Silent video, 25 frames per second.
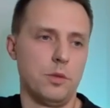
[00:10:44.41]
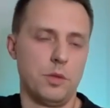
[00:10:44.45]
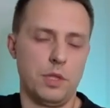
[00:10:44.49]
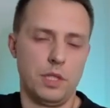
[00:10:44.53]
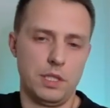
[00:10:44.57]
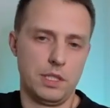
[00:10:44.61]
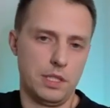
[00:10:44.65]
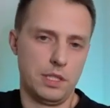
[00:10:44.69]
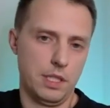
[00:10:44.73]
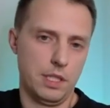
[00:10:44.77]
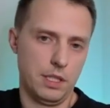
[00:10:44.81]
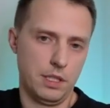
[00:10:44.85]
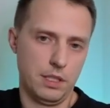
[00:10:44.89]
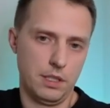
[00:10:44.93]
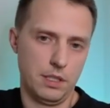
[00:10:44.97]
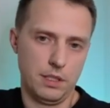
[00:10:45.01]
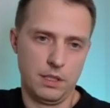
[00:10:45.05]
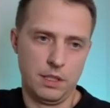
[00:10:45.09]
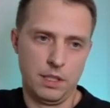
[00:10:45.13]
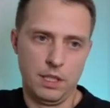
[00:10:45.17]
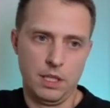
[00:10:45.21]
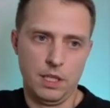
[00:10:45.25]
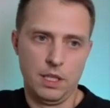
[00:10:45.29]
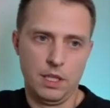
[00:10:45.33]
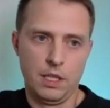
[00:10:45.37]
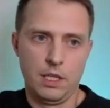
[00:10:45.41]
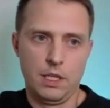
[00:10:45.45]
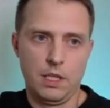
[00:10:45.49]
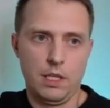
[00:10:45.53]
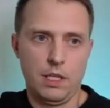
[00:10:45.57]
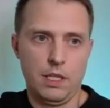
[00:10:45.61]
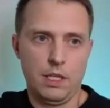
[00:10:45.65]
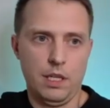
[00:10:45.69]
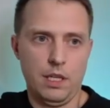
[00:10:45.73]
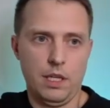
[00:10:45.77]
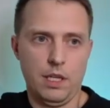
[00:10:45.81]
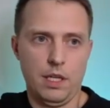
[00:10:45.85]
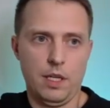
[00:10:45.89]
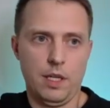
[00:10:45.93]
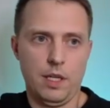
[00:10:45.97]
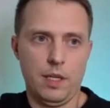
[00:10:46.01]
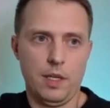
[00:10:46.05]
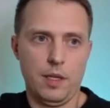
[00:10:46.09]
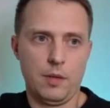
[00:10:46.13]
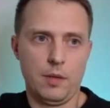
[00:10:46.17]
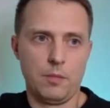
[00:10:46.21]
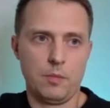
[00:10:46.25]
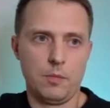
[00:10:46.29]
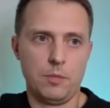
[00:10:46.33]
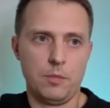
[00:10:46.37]
You can send
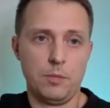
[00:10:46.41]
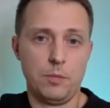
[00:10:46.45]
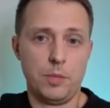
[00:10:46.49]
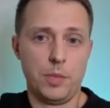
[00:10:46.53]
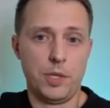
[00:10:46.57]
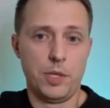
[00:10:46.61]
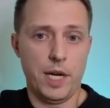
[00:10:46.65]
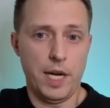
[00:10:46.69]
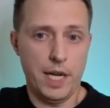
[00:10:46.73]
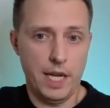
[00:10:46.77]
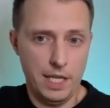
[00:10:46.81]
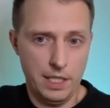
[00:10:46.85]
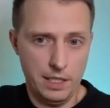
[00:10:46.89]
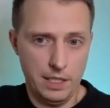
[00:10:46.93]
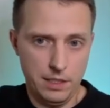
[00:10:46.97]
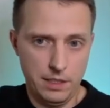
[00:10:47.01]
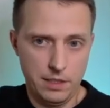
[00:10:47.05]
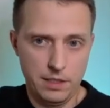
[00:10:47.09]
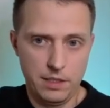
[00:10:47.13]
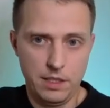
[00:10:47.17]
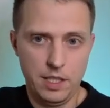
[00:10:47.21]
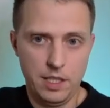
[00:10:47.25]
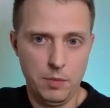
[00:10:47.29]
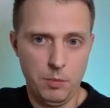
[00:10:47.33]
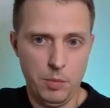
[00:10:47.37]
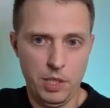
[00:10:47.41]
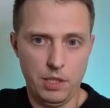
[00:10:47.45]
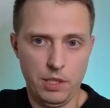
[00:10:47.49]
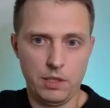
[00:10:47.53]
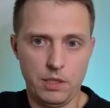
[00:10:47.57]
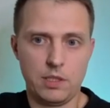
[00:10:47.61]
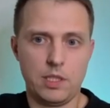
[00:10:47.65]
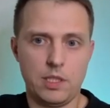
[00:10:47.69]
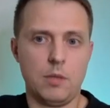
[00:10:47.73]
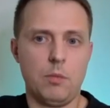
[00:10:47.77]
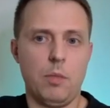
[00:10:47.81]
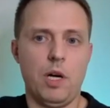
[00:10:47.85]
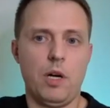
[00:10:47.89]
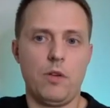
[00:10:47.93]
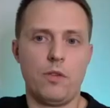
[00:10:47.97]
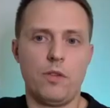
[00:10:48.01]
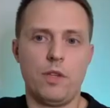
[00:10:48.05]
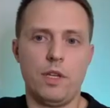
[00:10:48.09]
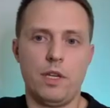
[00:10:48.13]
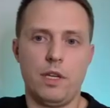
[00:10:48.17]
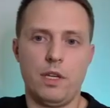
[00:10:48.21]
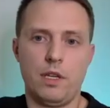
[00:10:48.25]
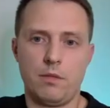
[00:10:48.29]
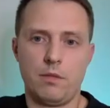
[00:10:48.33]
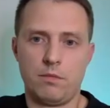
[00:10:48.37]
branded emails
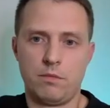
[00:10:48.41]
about